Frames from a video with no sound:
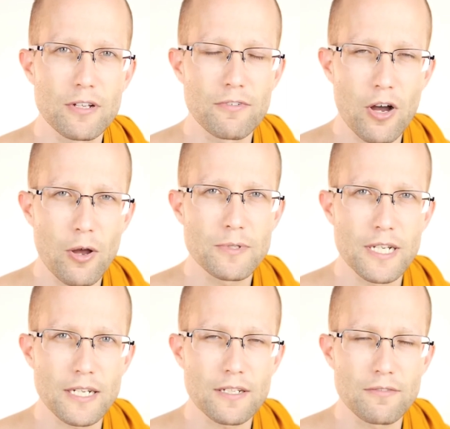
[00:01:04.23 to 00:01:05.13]
of
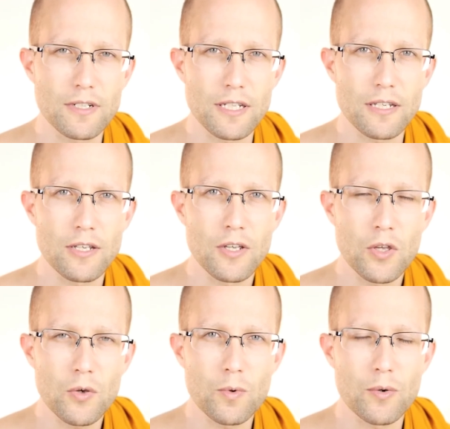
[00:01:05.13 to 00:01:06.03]
objectivity,
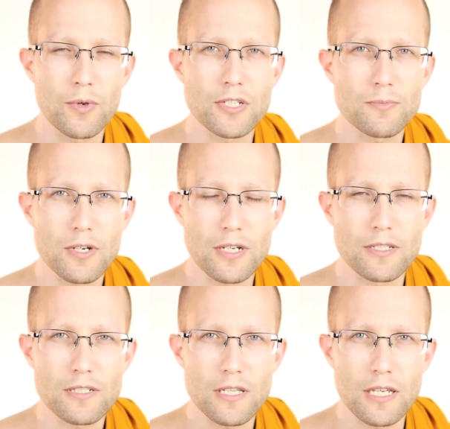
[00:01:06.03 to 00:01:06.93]
where we
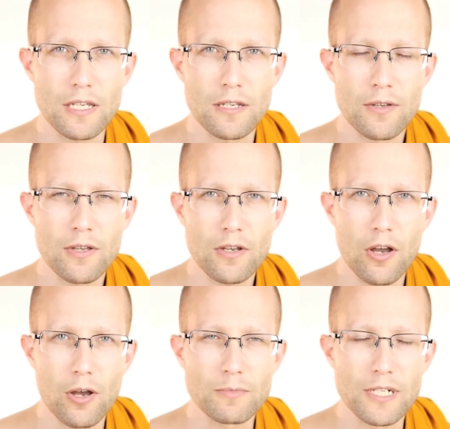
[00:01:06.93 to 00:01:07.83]
experience the
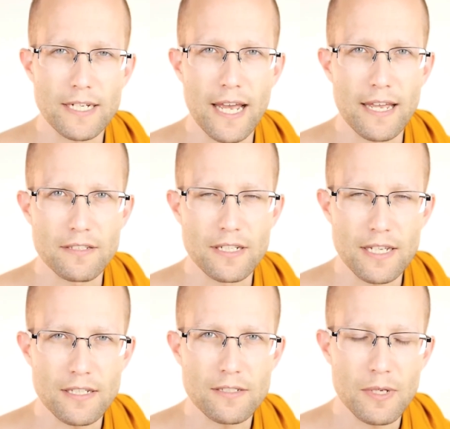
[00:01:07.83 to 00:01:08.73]
object as it
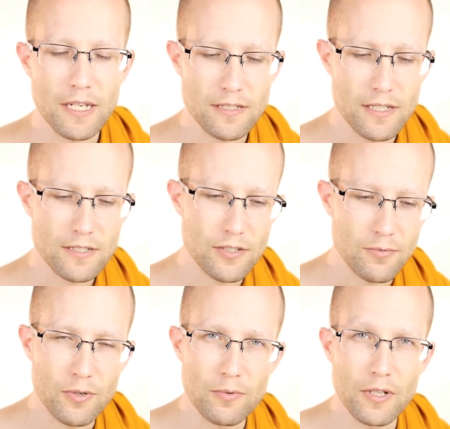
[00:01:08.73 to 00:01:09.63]
is, because this is
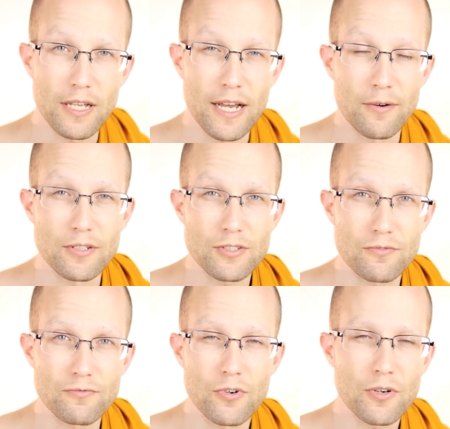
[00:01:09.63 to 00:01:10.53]
what will allow us to
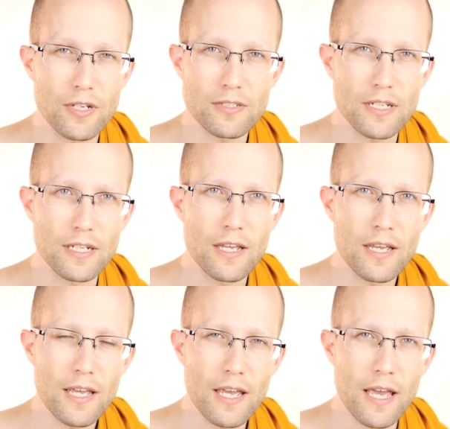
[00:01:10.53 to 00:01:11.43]
focus and
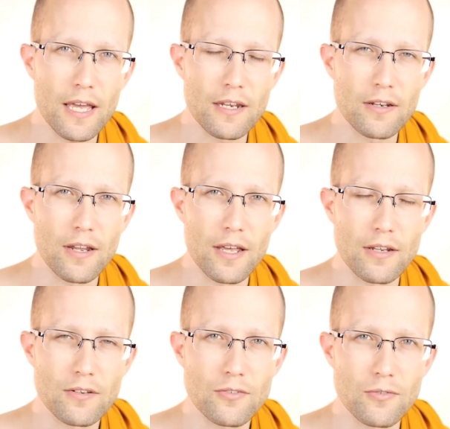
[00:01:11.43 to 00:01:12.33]

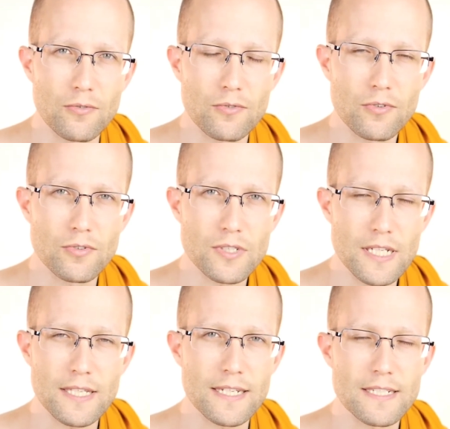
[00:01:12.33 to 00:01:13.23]
to
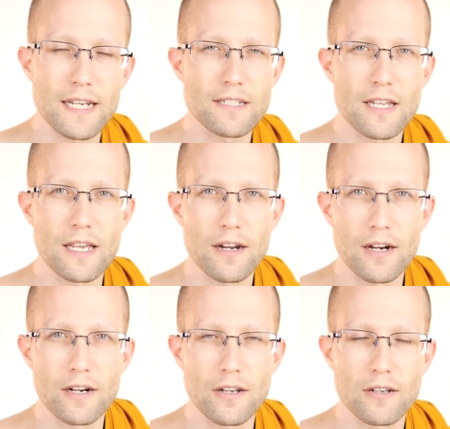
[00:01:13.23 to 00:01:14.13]
see things as they
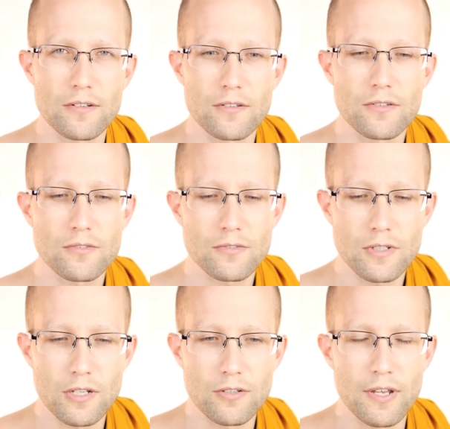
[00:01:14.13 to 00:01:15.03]
are,
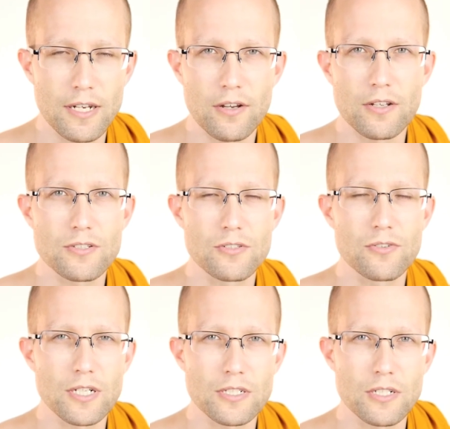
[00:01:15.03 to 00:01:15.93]
cultivating
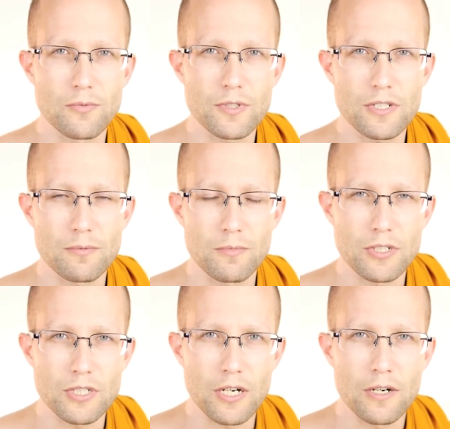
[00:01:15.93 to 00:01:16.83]
concentration and wisdom,
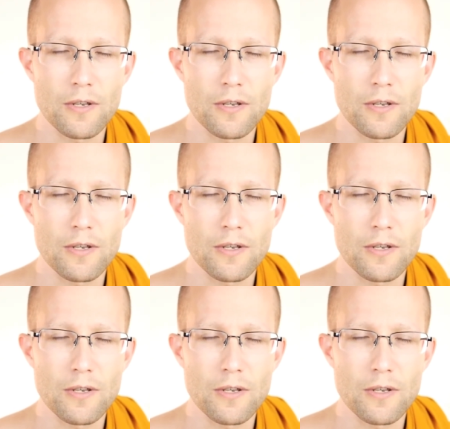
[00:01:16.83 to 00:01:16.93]
which are